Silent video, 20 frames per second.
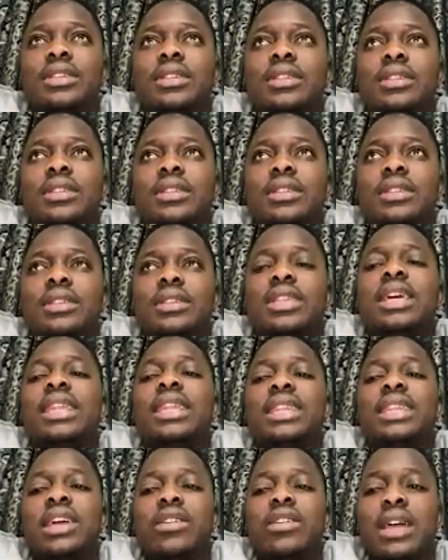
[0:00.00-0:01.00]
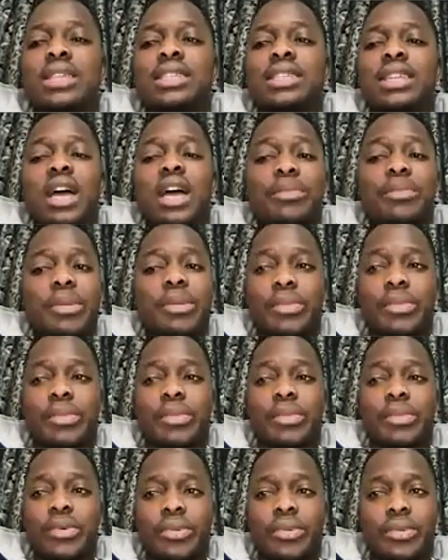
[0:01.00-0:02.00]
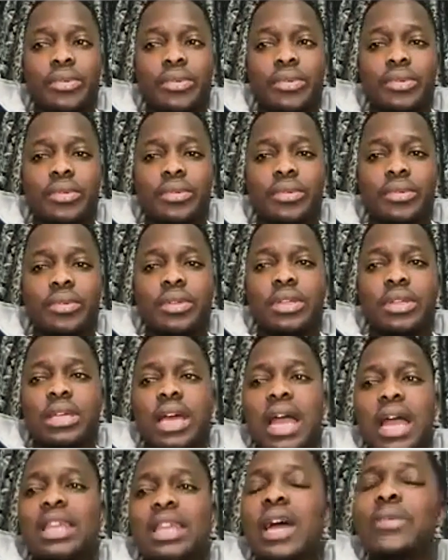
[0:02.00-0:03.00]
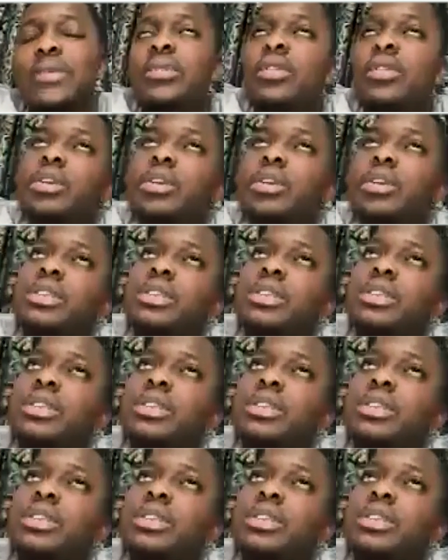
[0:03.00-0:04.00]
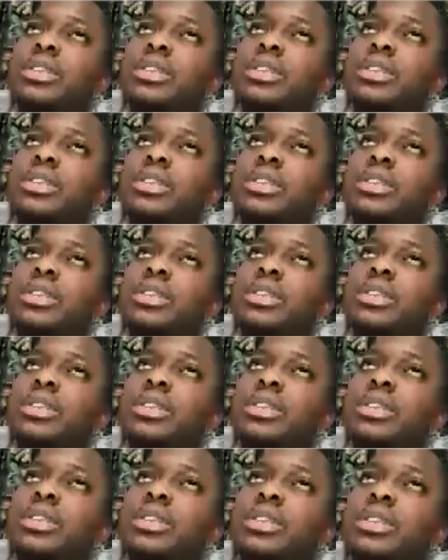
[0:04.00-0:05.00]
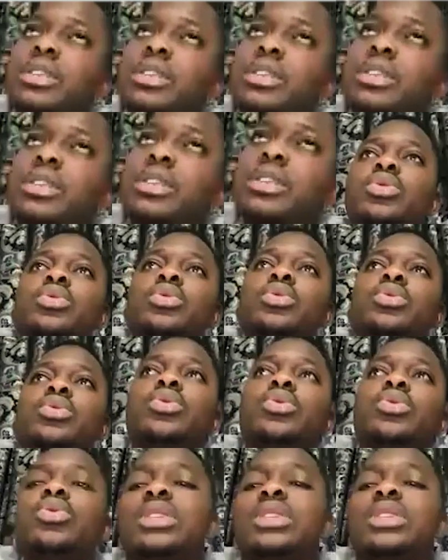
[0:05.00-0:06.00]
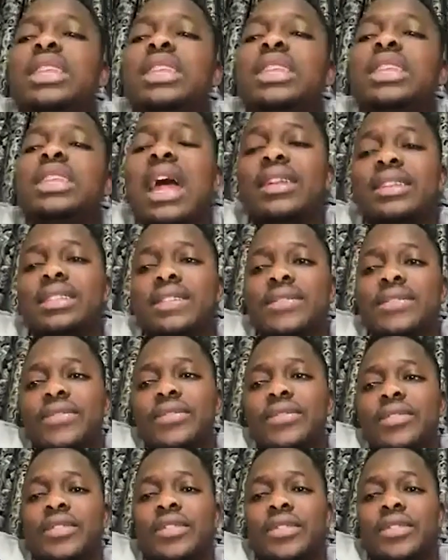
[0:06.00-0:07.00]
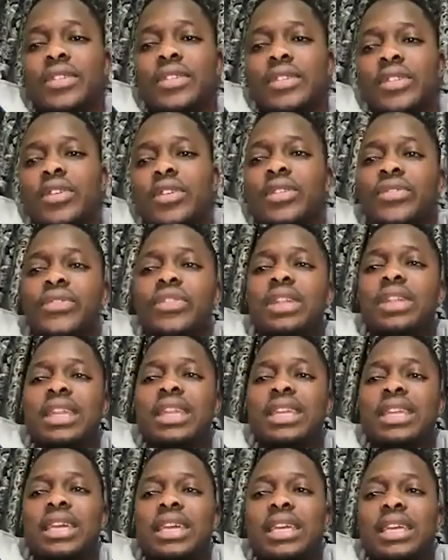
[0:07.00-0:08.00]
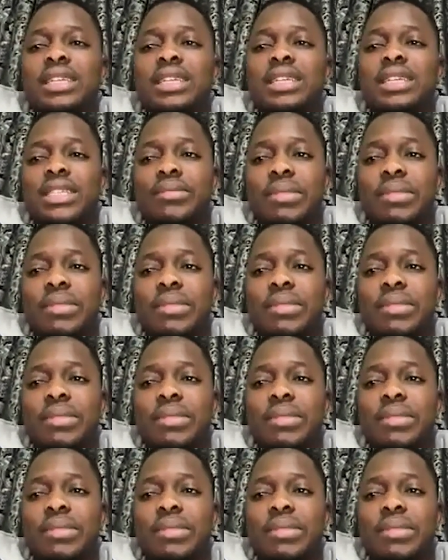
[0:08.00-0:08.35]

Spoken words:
they are terrorizing our people. And I will not want to use a narrative for Fulani herdsmen,